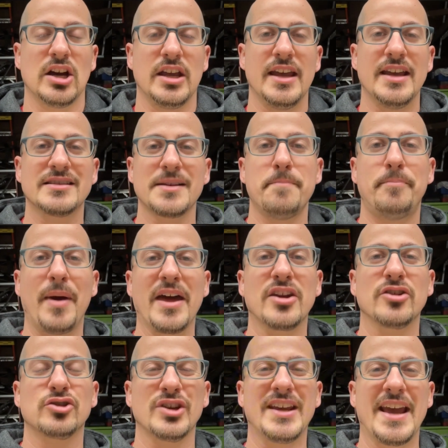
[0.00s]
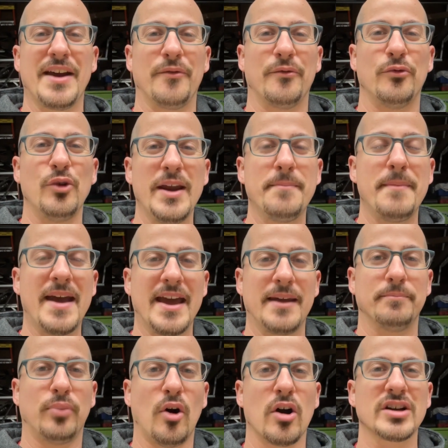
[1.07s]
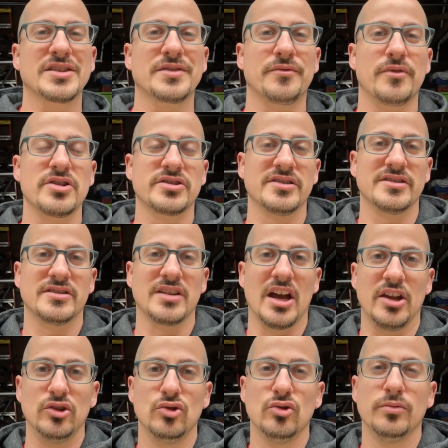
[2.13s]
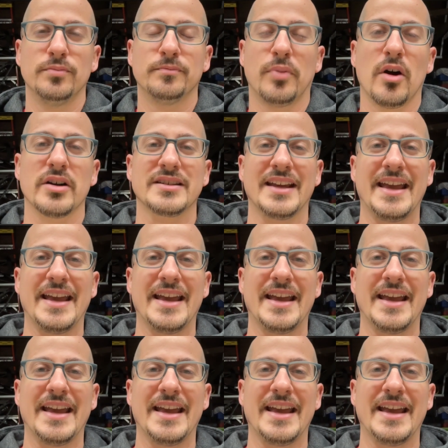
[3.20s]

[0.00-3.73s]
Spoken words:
it better to get Reman parts versus new parts?